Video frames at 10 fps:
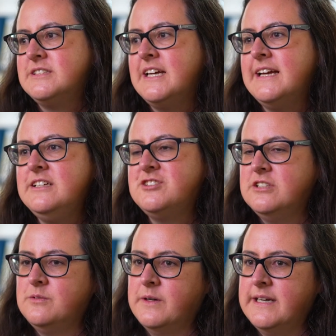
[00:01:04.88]
teach
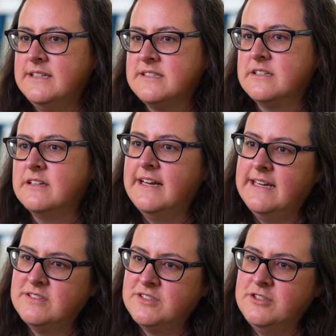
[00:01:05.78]
in ways that
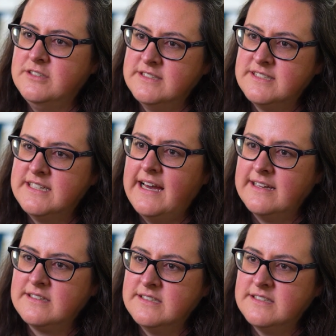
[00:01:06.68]
allow students to
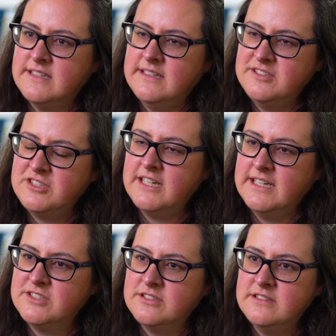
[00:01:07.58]
access that
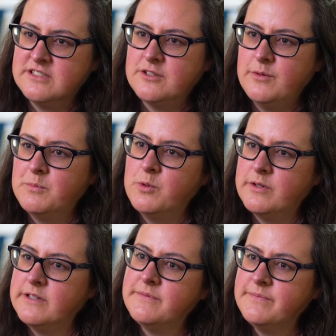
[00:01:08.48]
education that's so
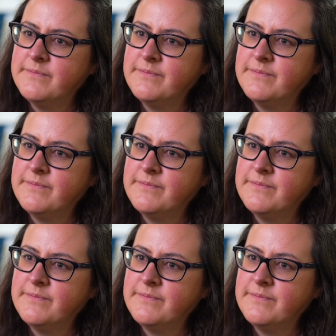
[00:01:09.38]
important.